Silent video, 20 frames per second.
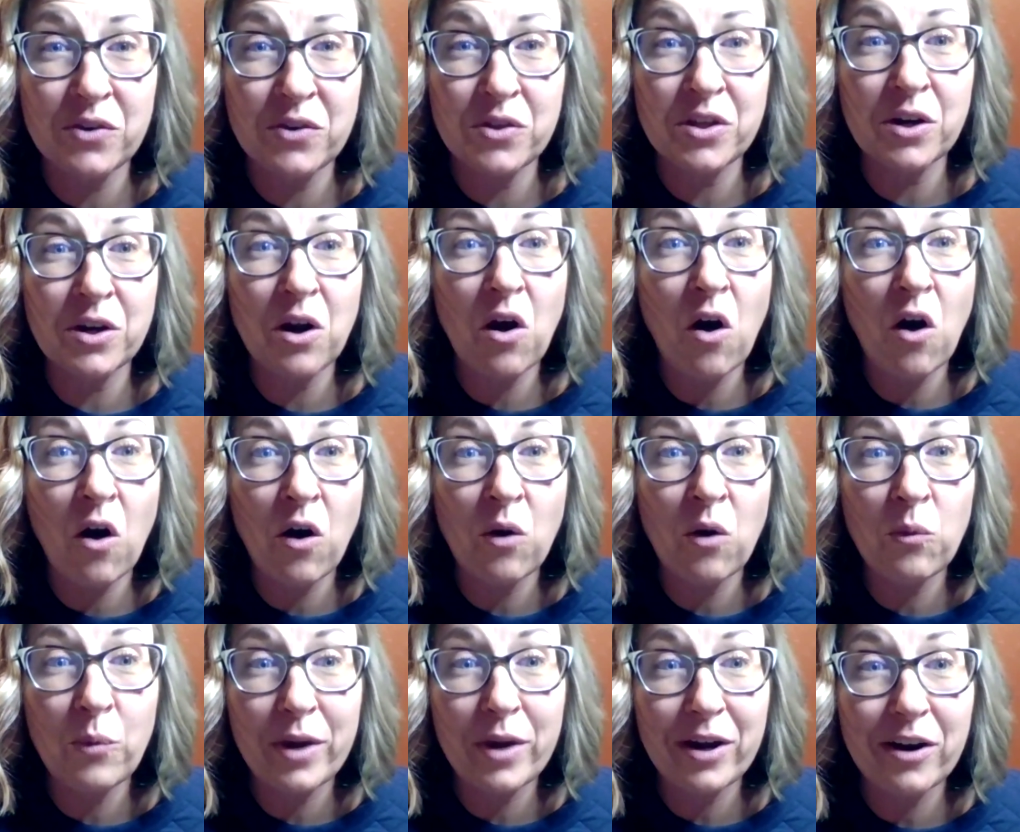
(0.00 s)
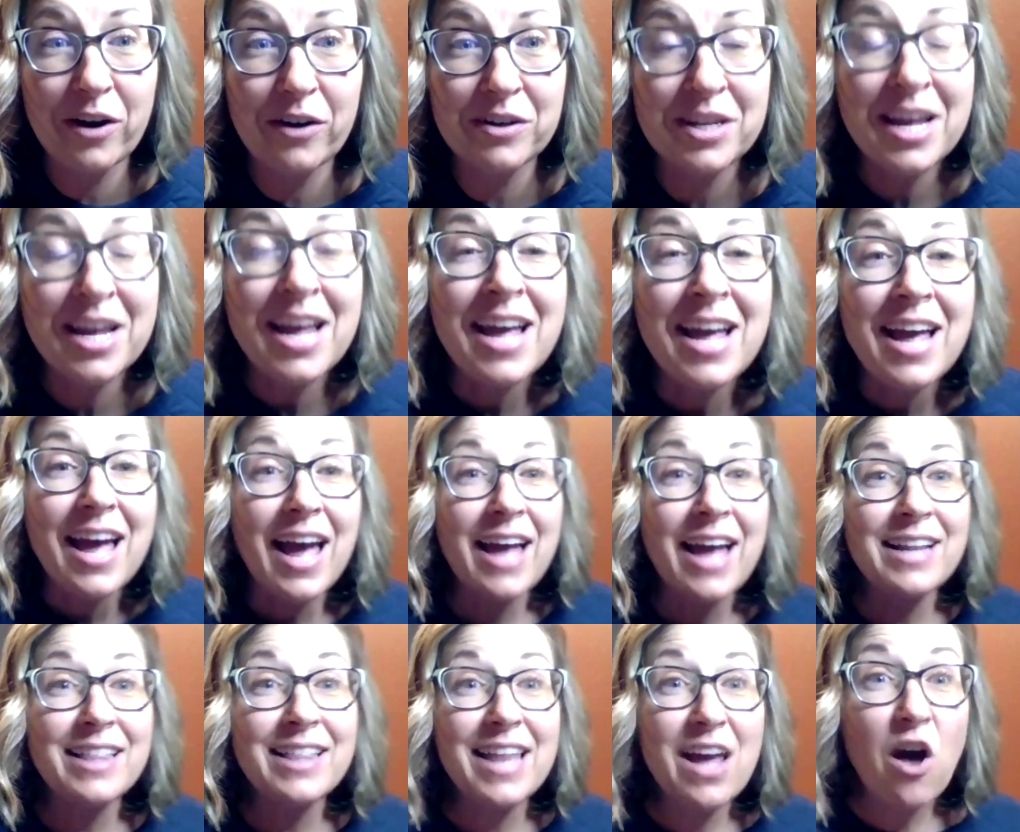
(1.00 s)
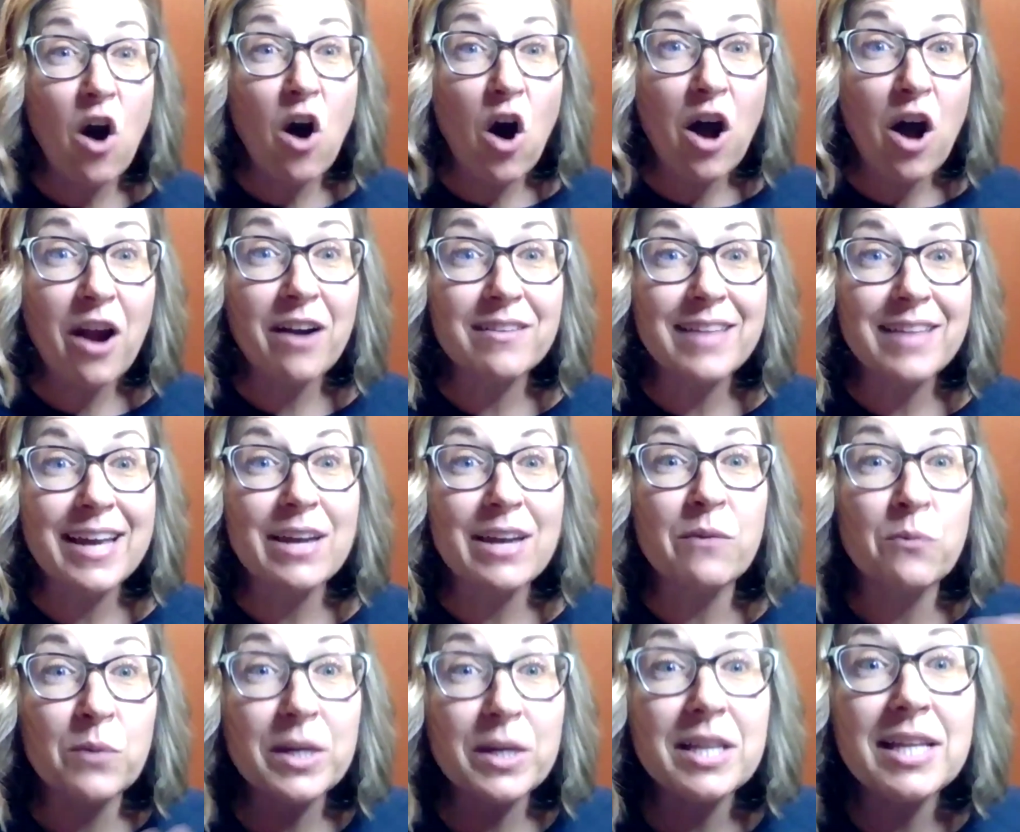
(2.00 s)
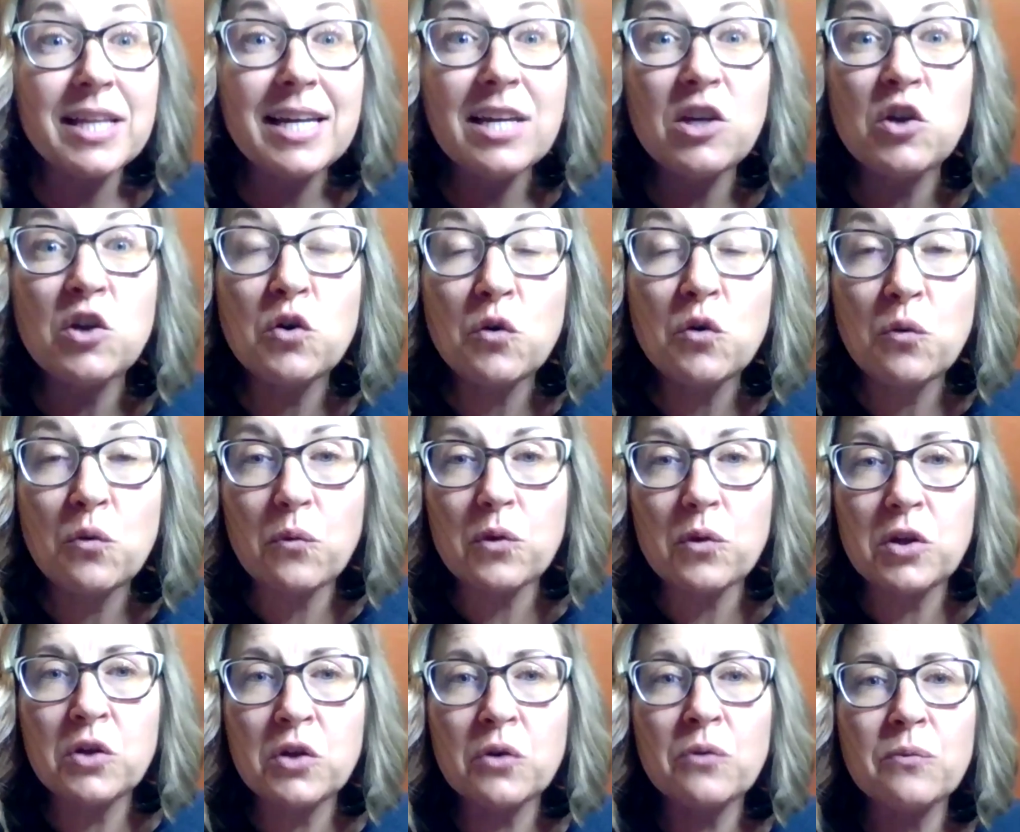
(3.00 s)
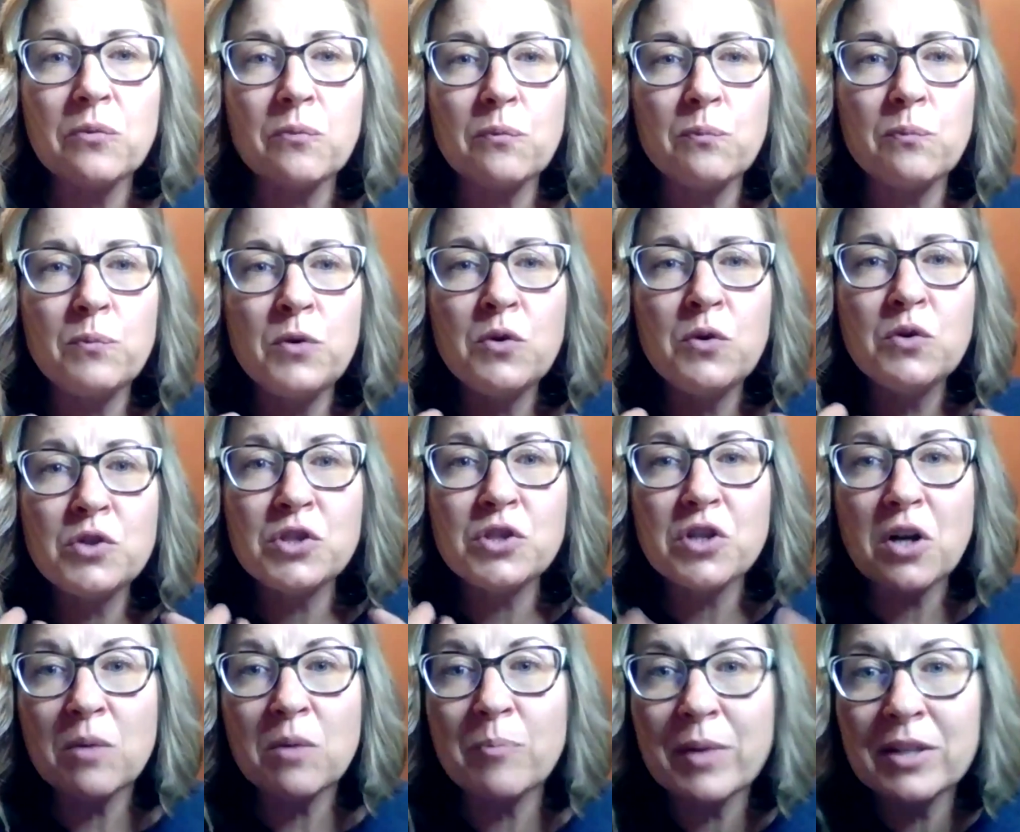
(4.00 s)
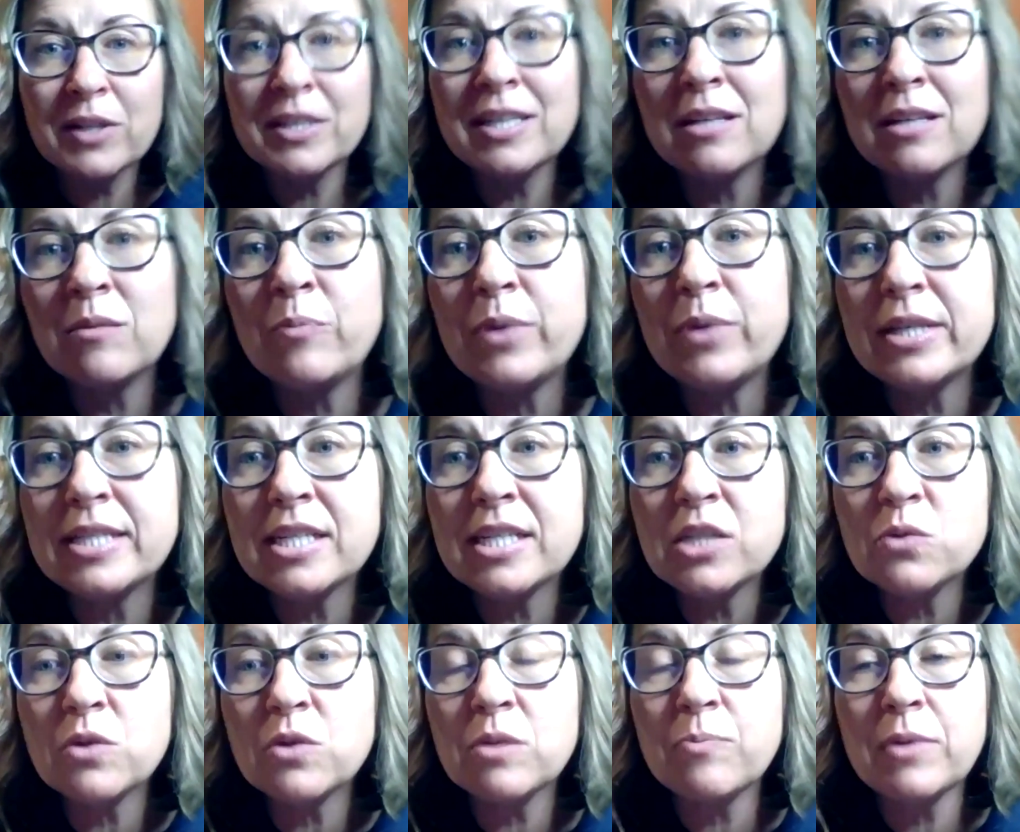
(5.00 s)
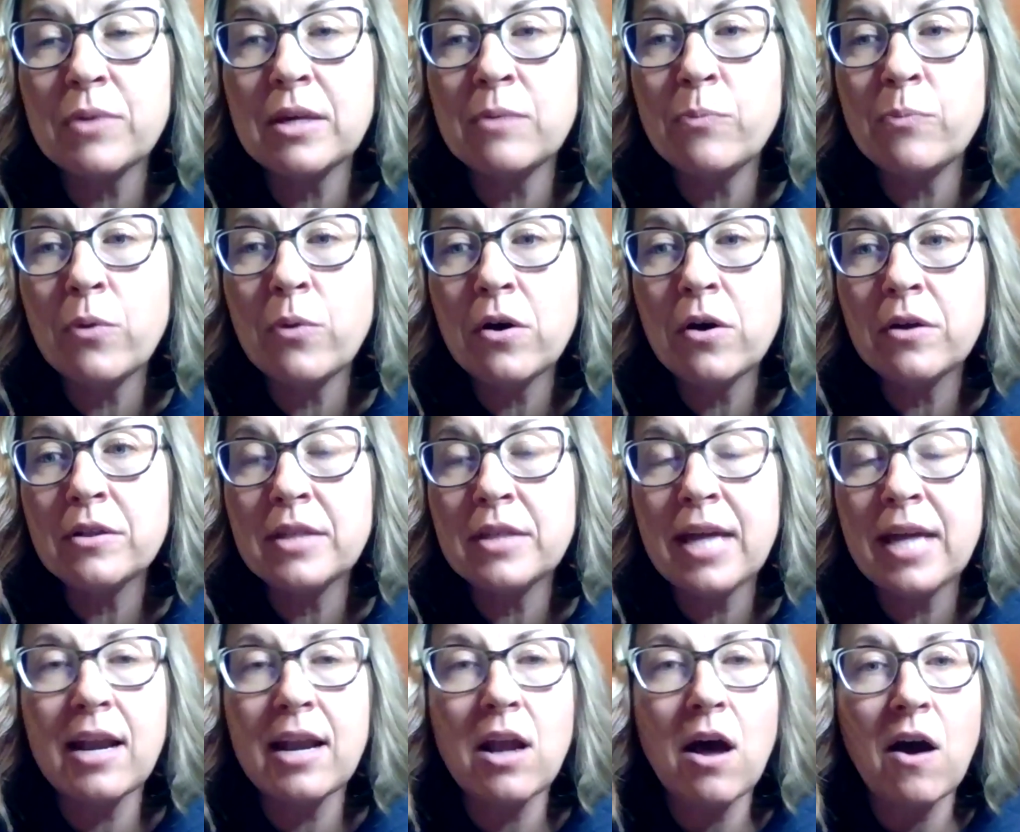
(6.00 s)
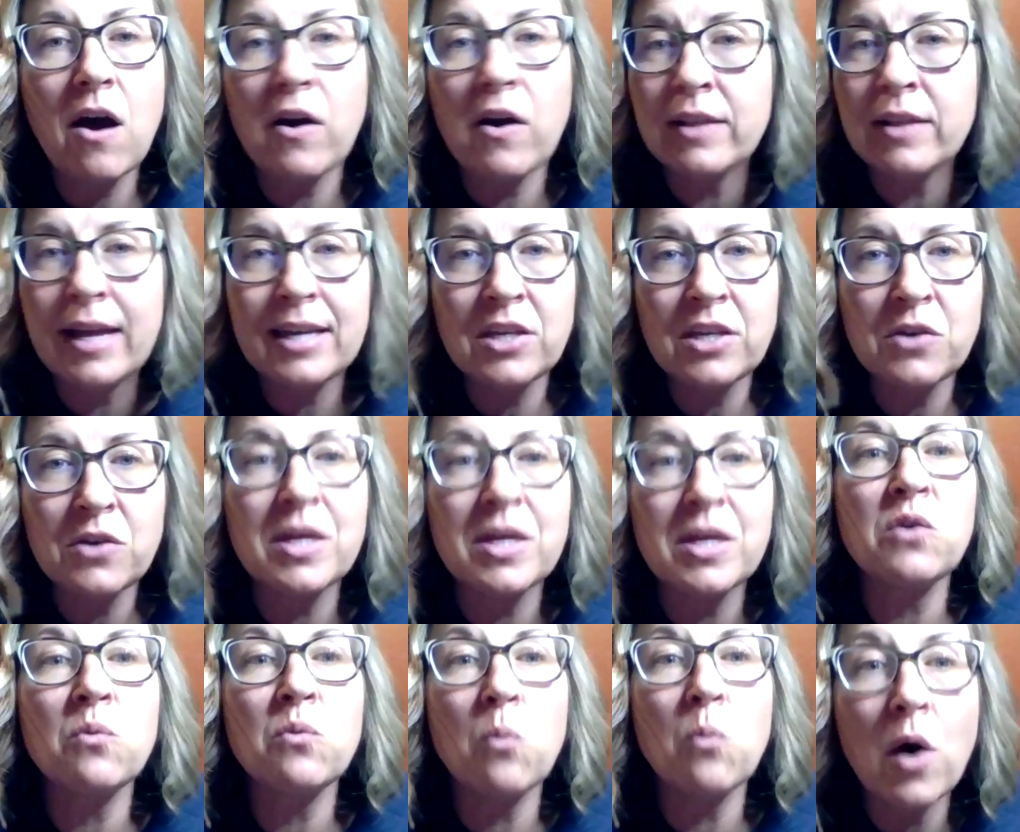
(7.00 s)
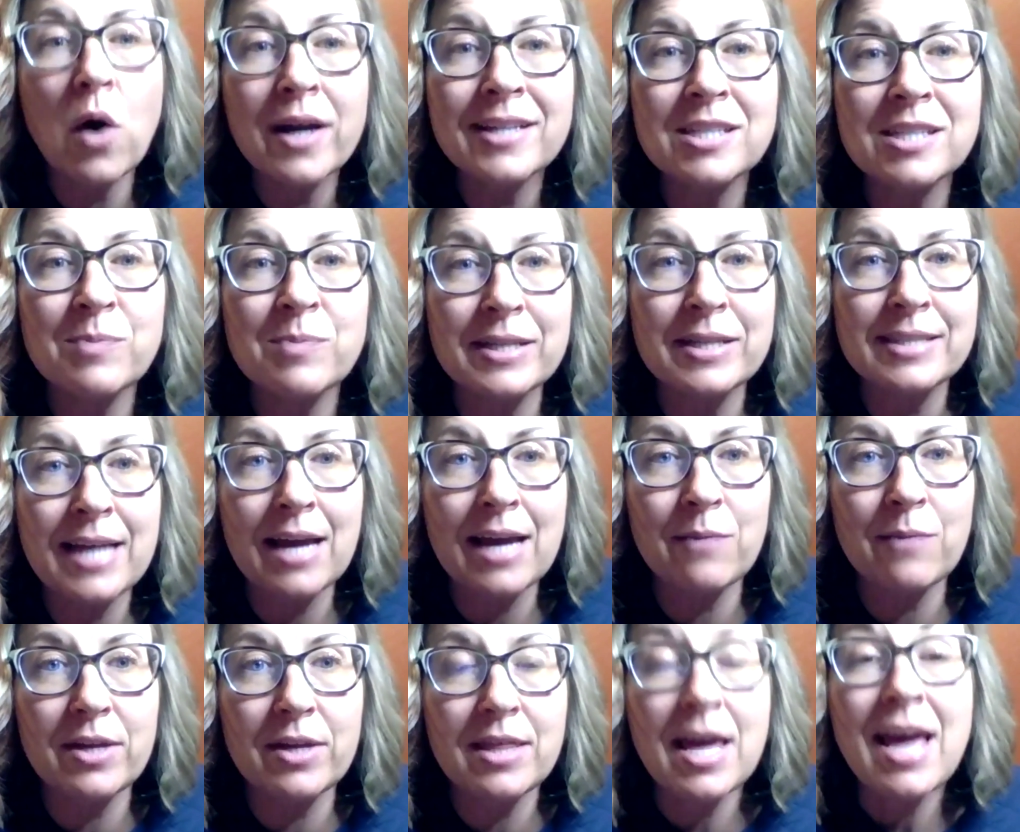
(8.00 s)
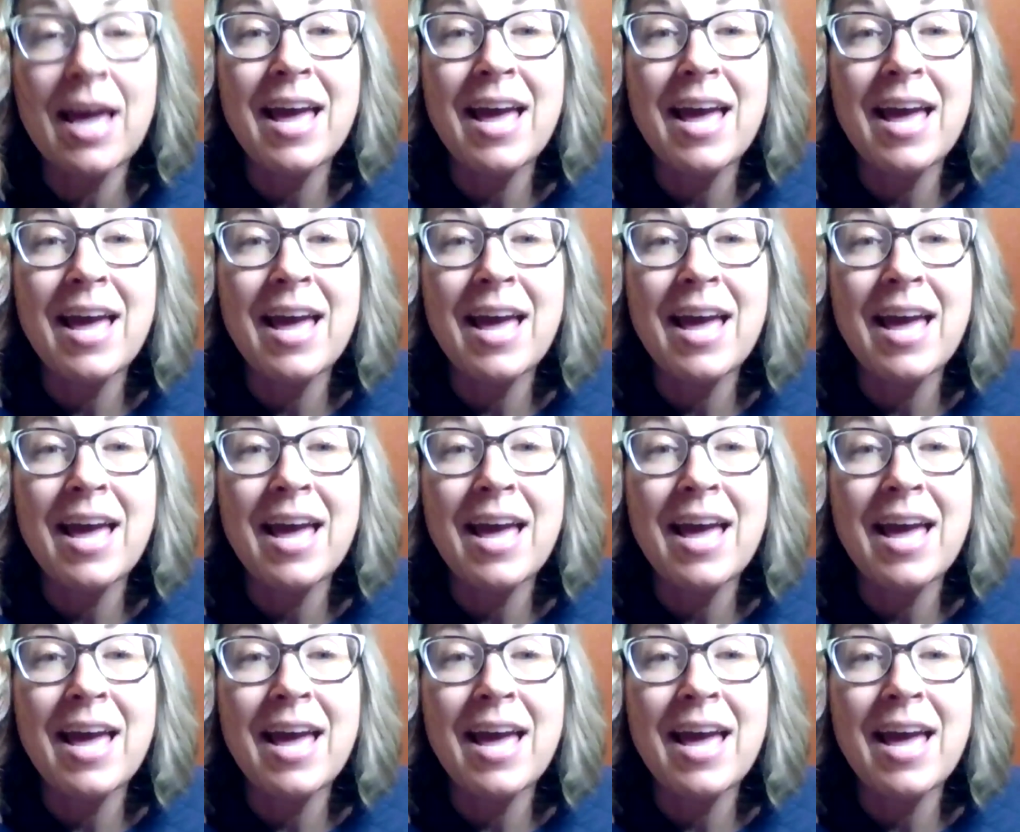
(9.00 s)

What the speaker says: They're all weird. And they are. Like, really, you start building a business with people that are like you, that you want to spend time with.